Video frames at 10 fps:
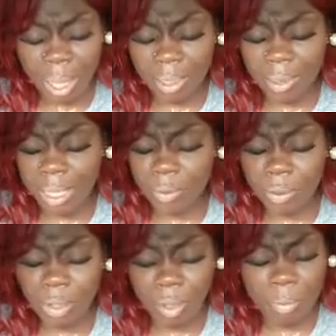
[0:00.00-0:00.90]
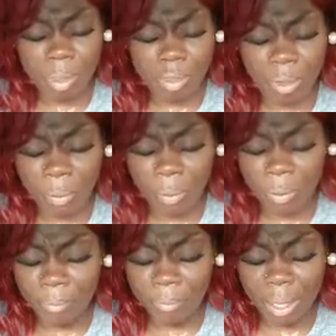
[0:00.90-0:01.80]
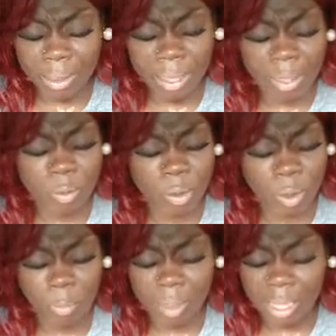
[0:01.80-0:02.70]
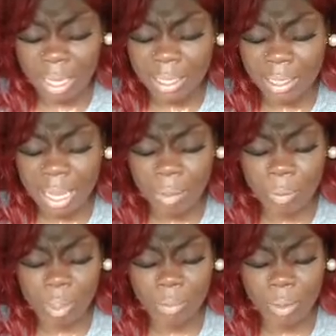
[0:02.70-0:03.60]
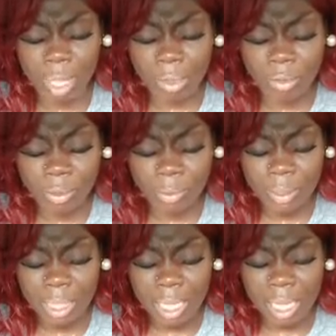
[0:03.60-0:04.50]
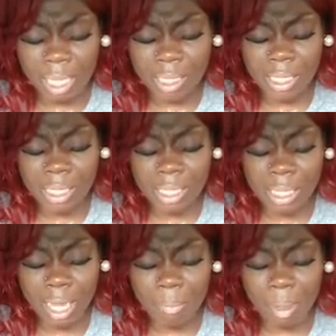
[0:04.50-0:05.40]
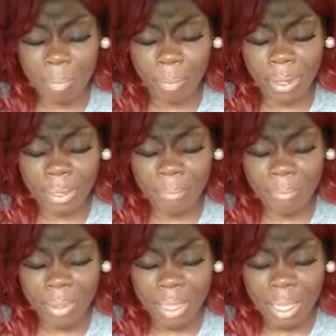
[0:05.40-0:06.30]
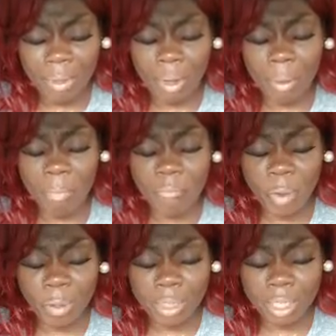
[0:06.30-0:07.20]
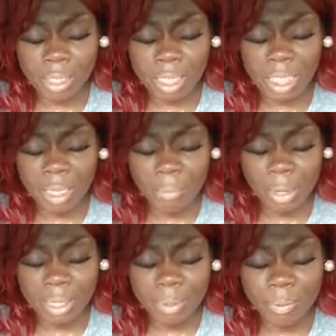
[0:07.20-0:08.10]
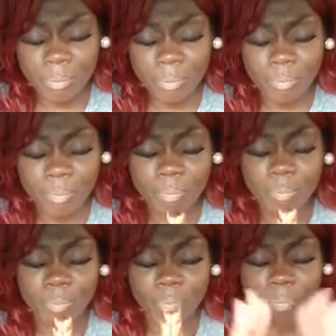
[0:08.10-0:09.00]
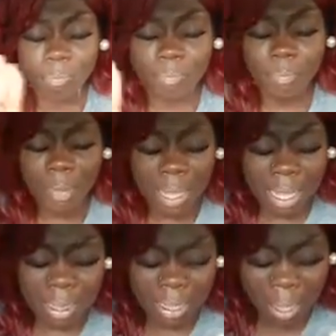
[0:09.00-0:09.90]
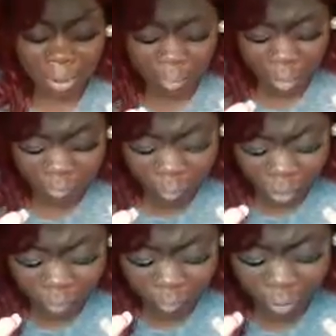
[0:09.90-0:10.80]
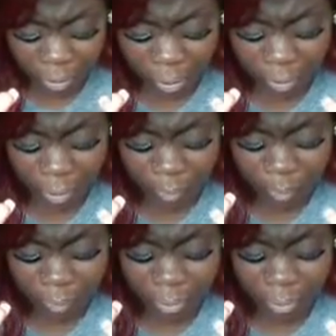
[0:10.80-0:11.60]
I thank you so much, Lord. I thank you so much. I could not do this without you. In Jesus' name I pray. No weapon formed against thee shall prosper. At the sound of my voice, Father God,